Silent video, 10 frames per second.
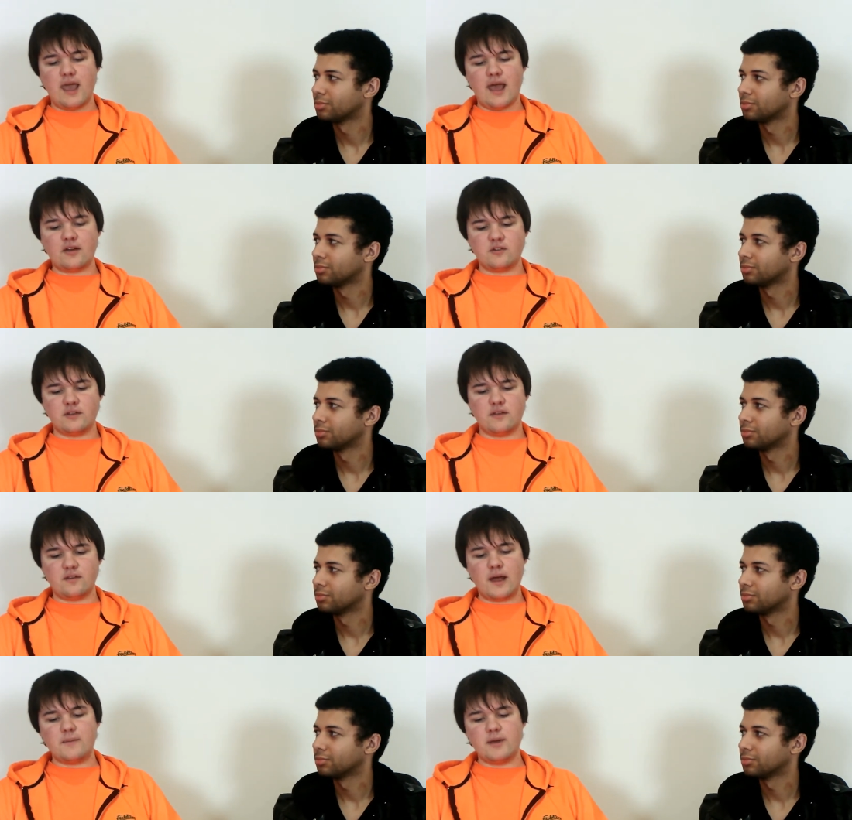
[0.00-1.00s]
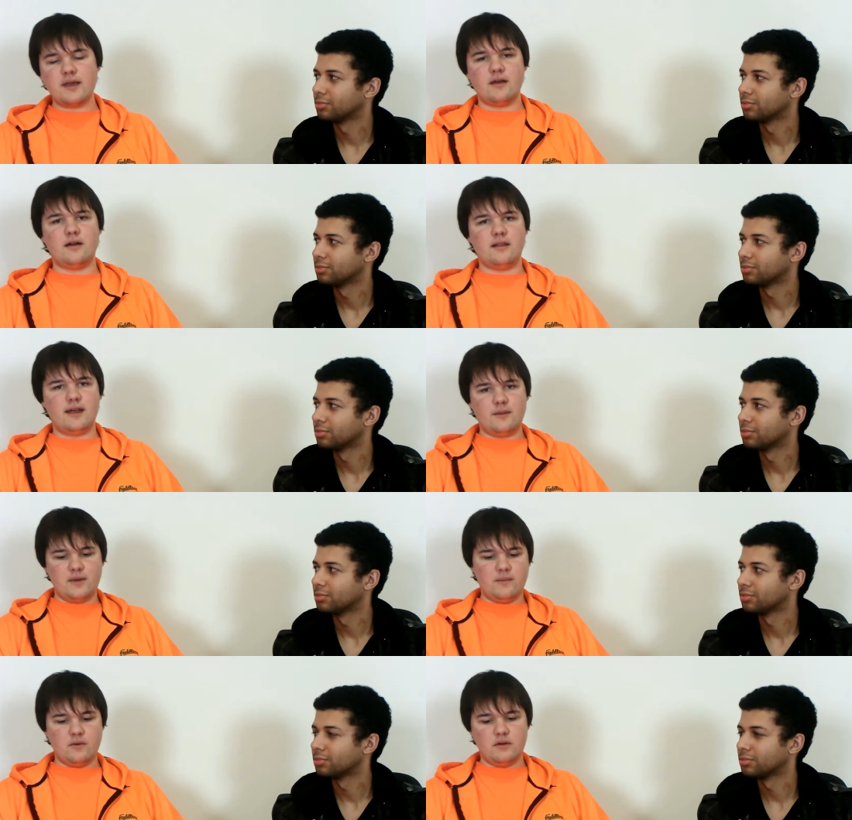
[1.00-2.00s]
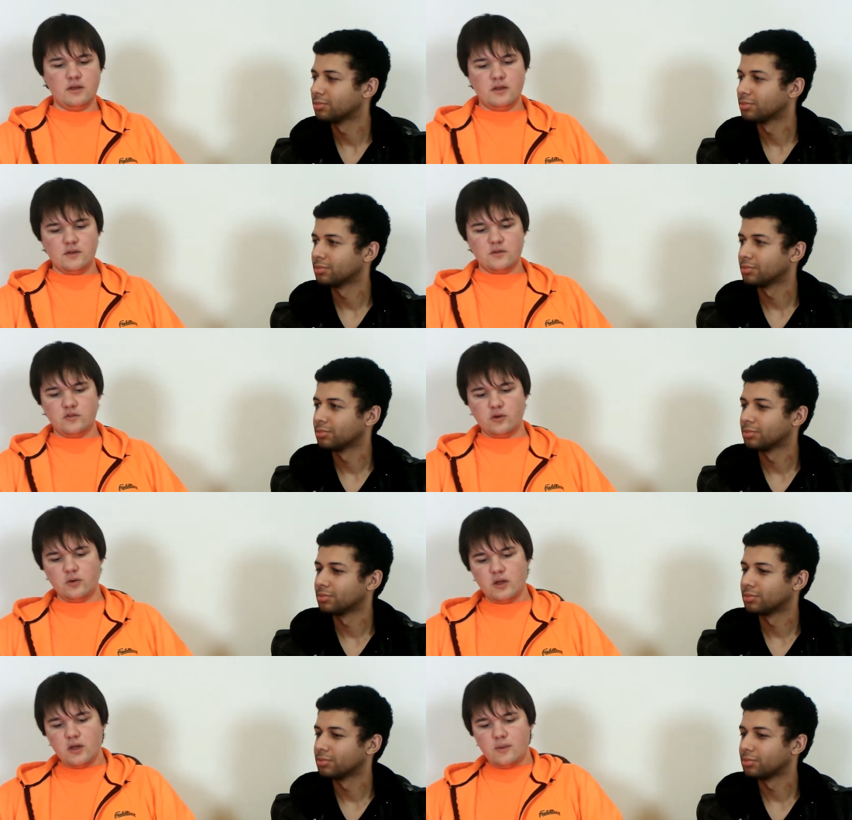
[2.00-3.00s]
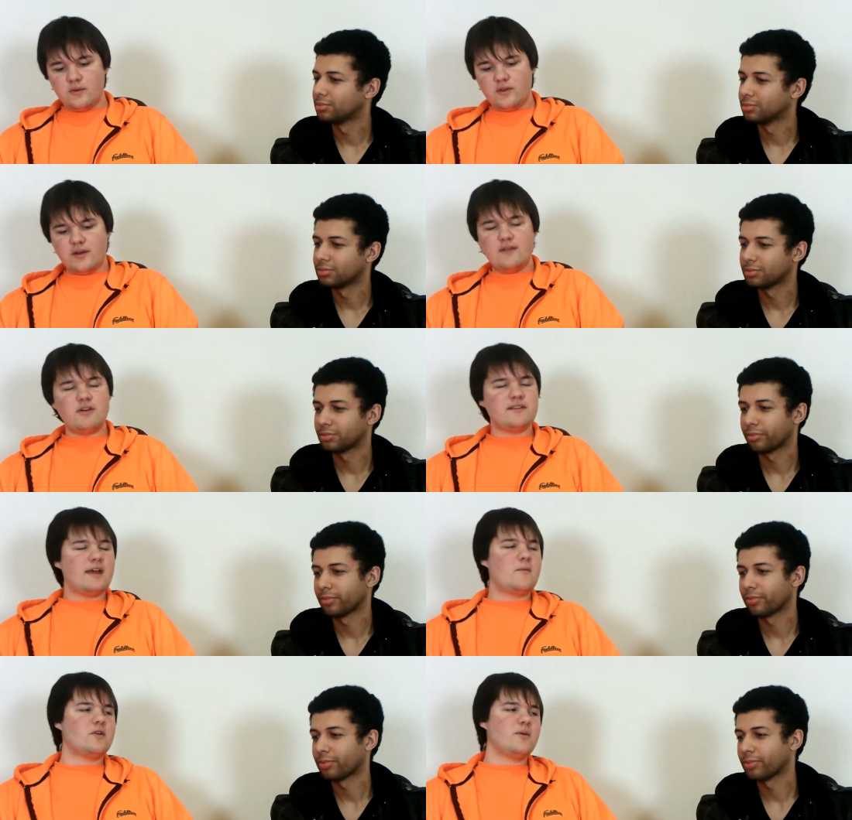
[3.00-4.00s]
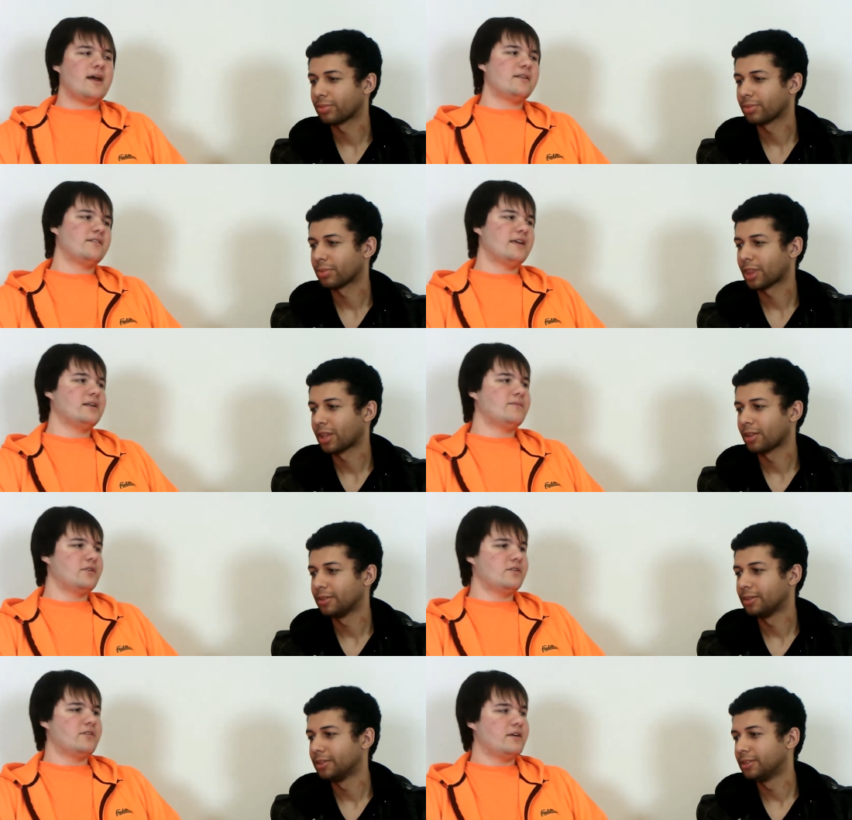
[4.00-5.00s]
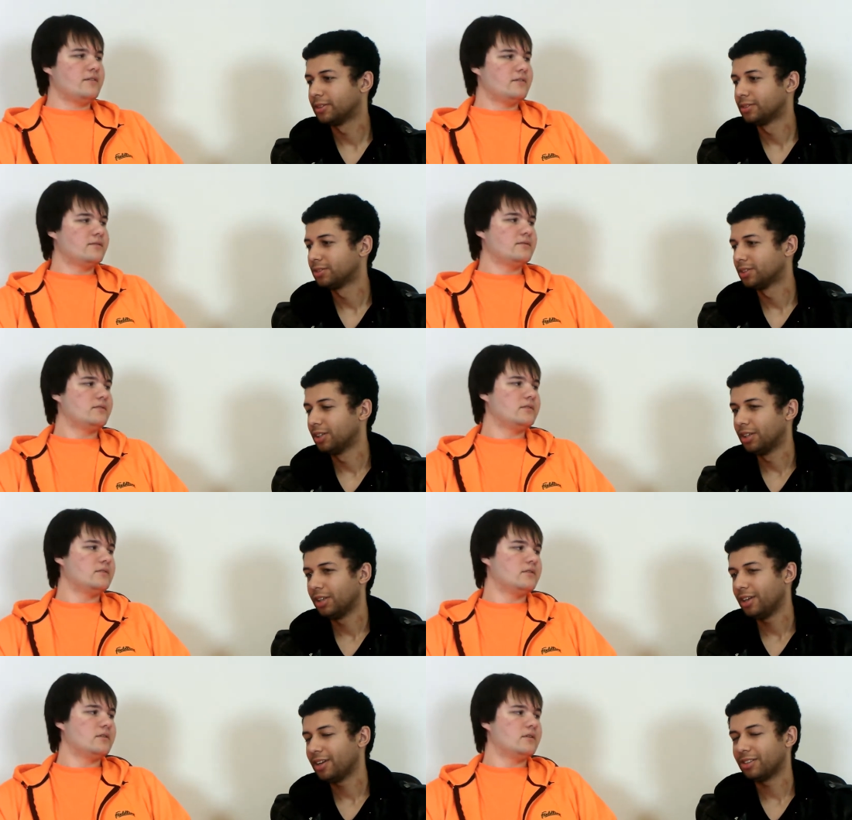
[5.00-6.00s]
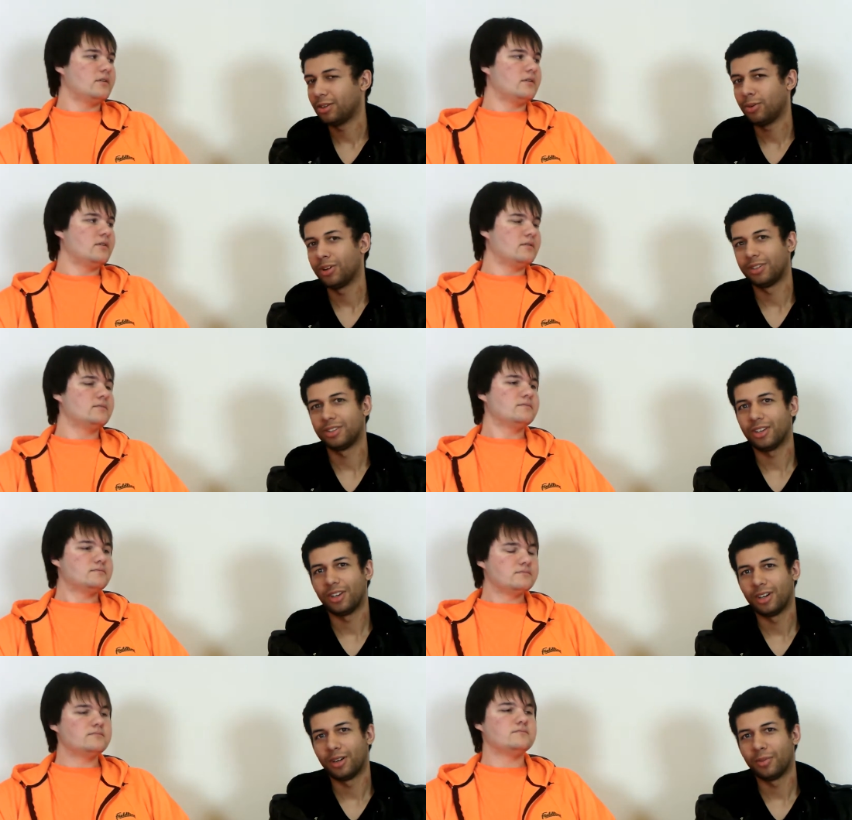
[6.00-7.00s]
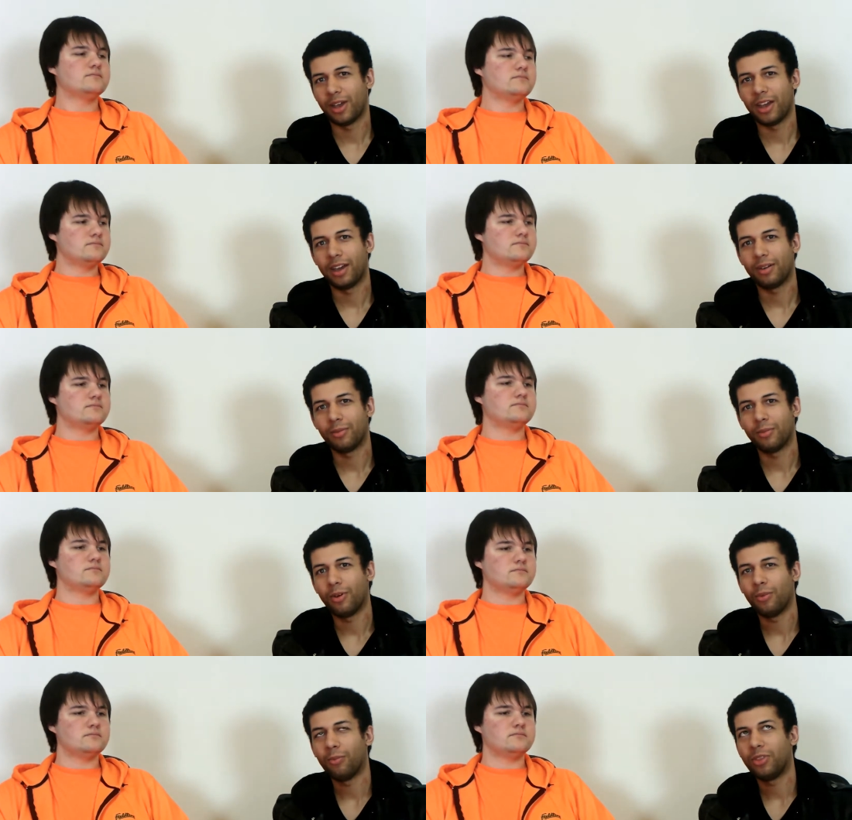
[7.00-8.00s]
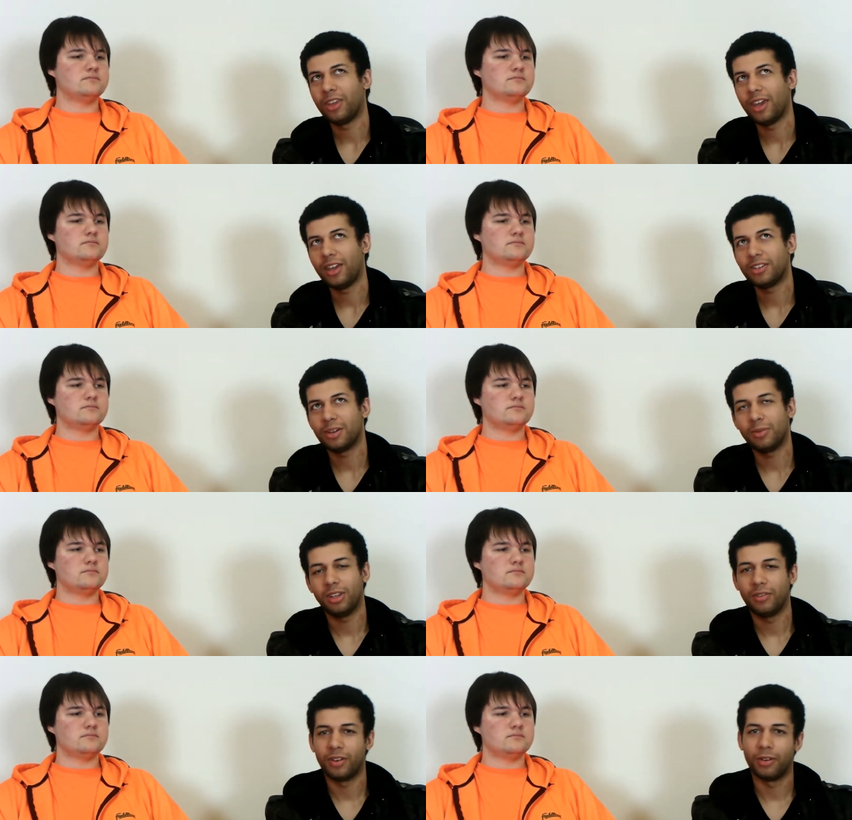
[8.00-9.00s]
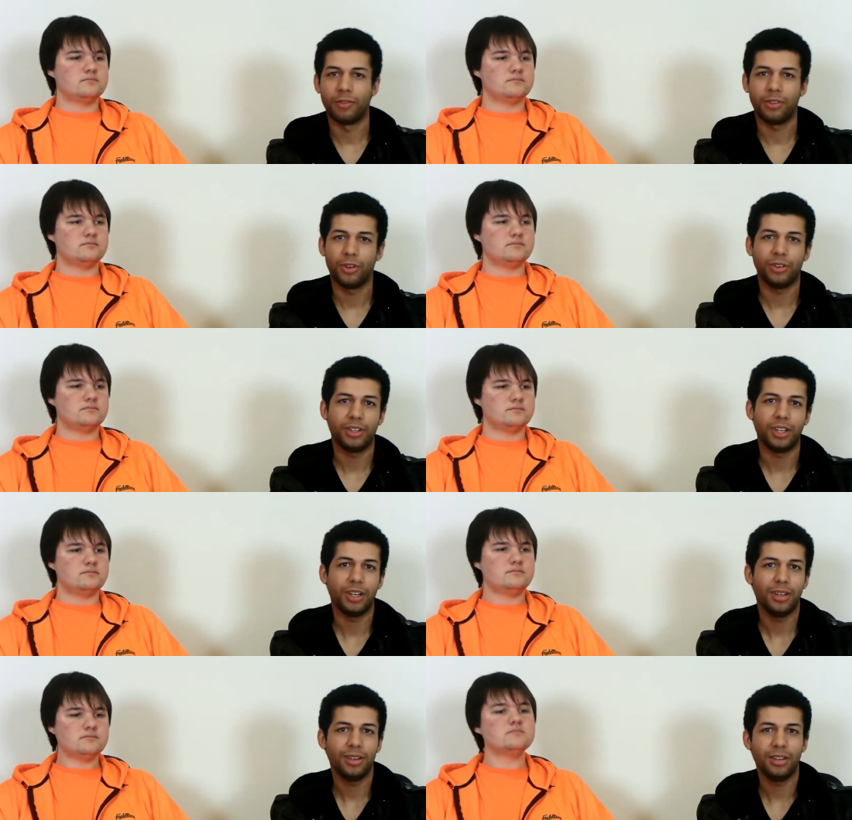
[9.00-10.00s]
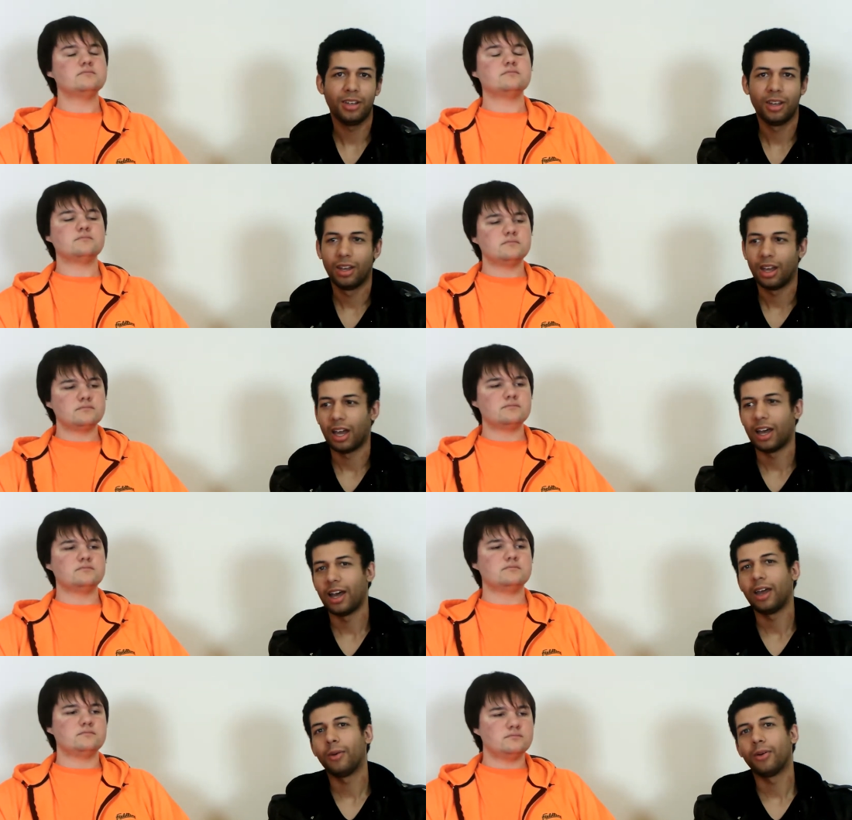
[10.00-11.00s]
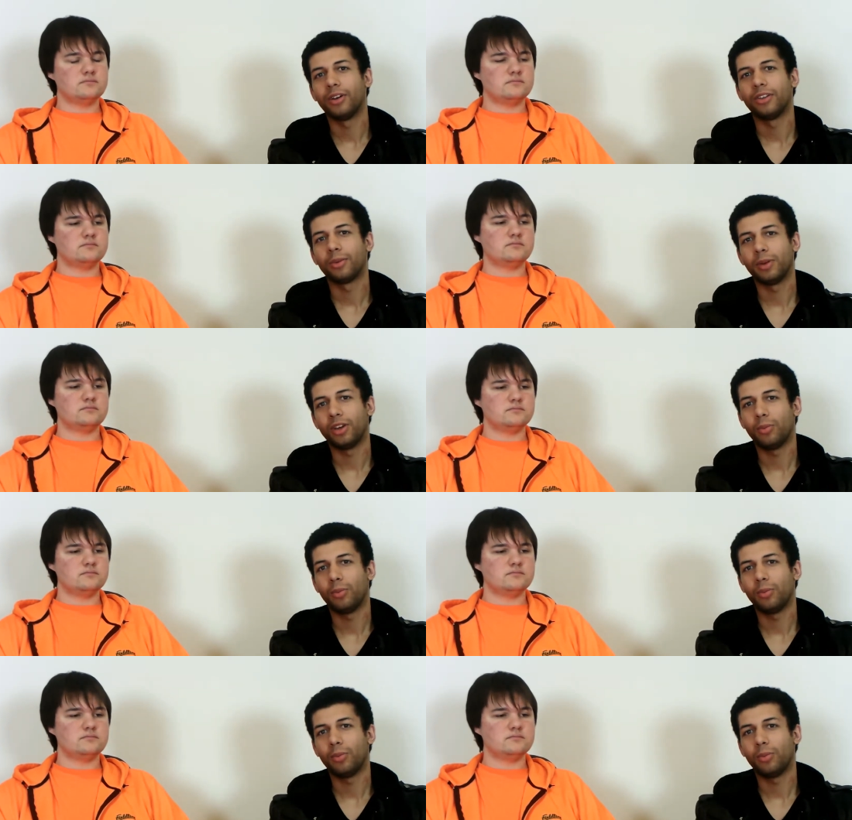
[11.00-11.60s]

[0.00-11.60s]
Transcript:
Speaker 1: they actually stopped picking on a lot of people. So Drew, was there ever a time where you had to stand up for yourself?
Speaker 2: Yes, there was. At the age, I believe, of 13, I was a bit